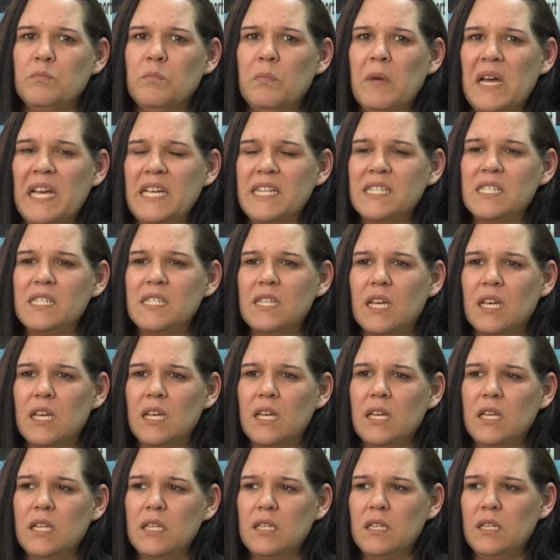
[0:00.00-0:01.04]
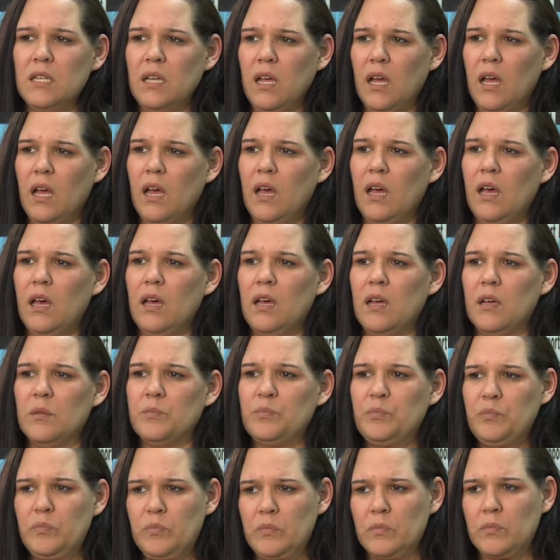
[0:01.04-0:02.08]
My son
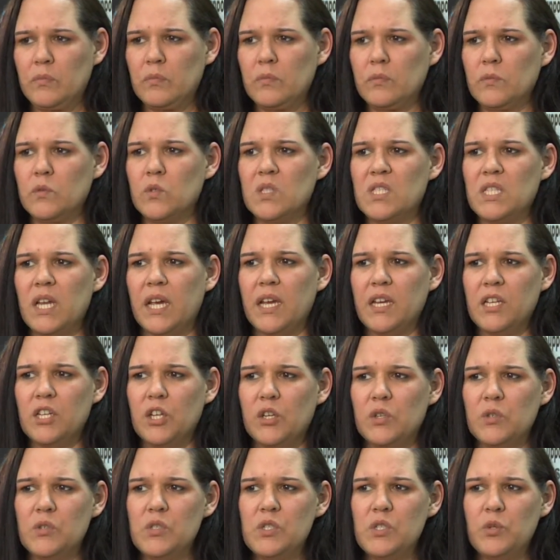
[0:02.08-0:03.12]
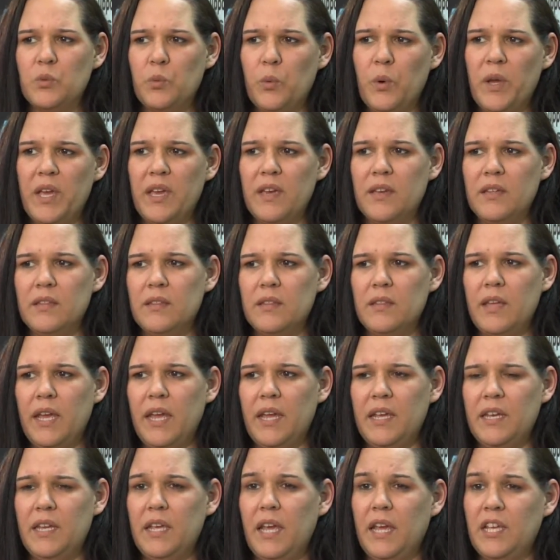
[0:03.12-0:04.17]
um, was diagnosed with
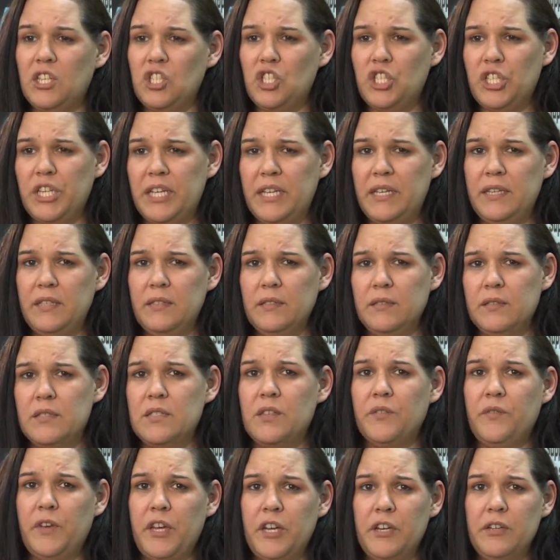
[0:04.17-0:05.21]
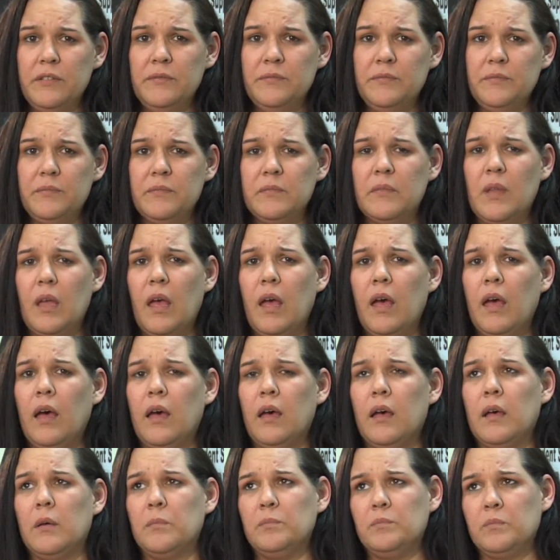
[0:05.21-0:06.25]
ADHD, severe,
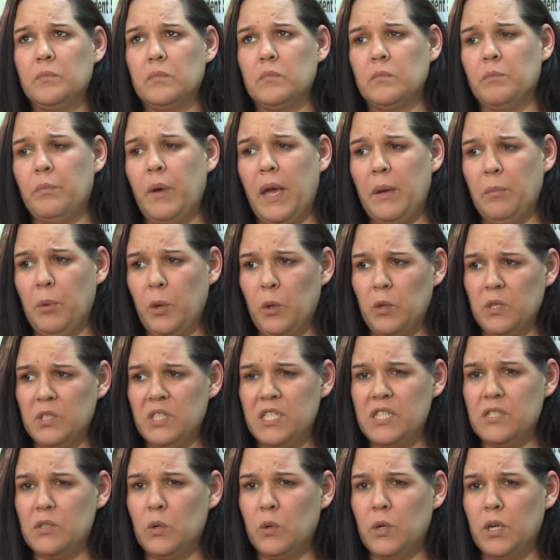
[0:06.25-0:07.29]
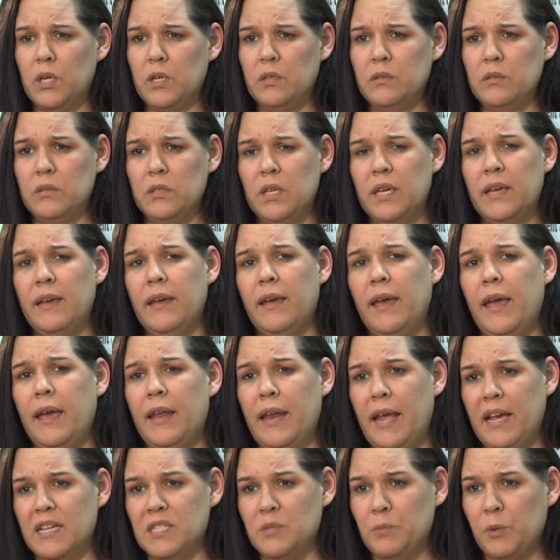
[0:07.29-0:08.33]
um, bipolar disorder,
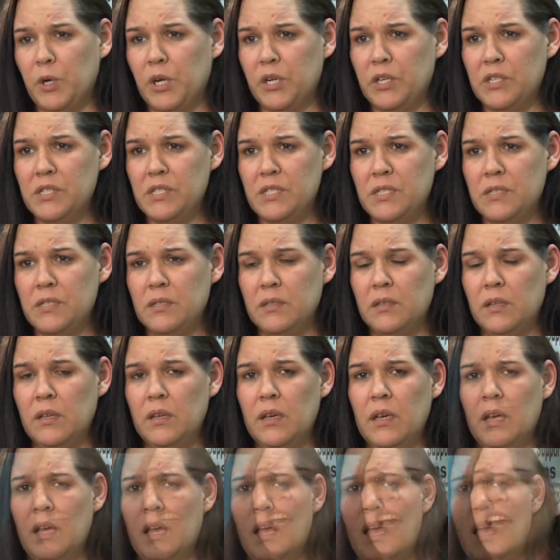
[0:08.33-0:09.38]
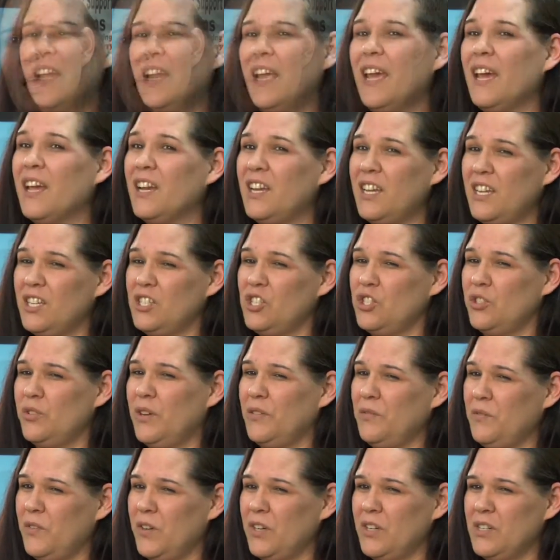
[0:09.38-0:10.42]
and Asperger's. Kind of had an issue
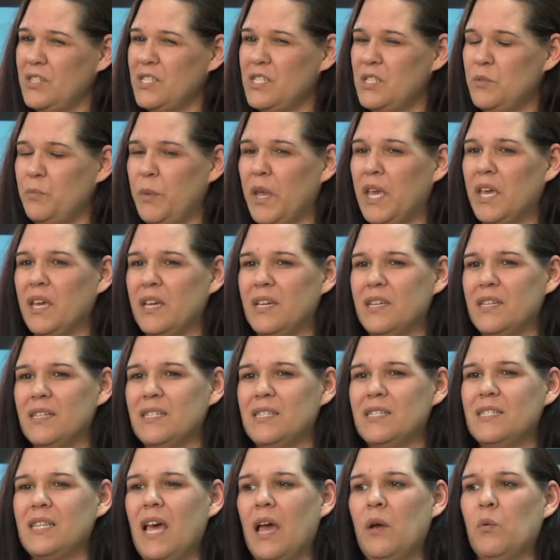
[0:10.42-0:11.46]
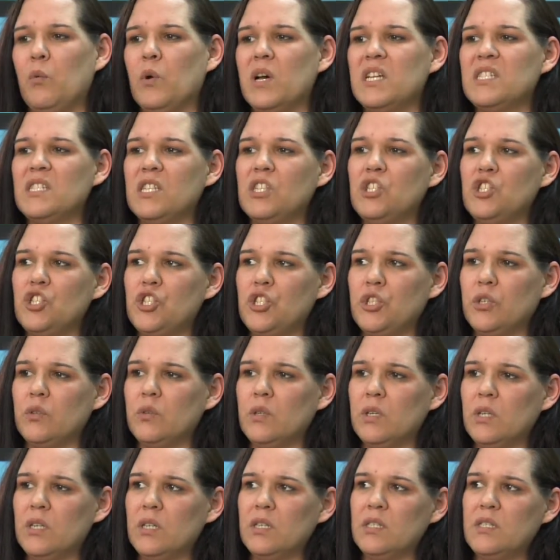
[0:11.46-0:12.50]
at first because I wasn't
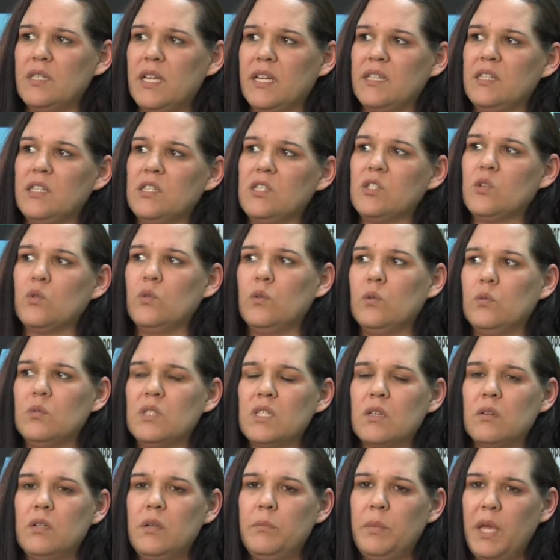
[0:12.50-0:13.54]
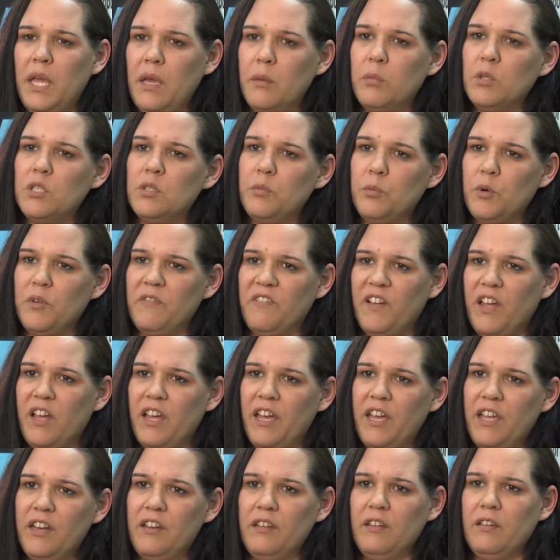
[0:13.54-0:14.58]
sure that the school was going to be able to
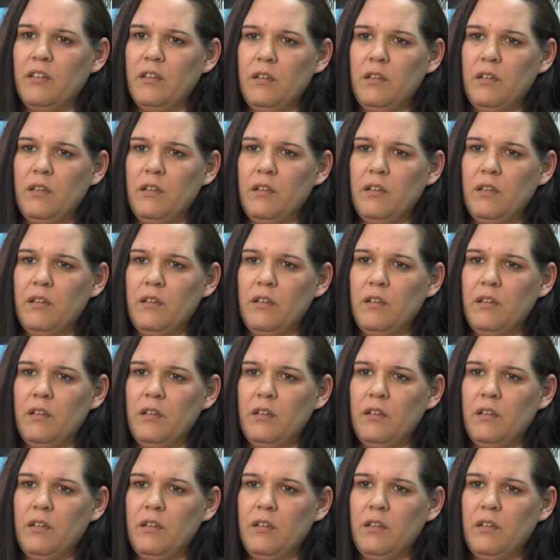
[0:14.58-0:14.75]
provide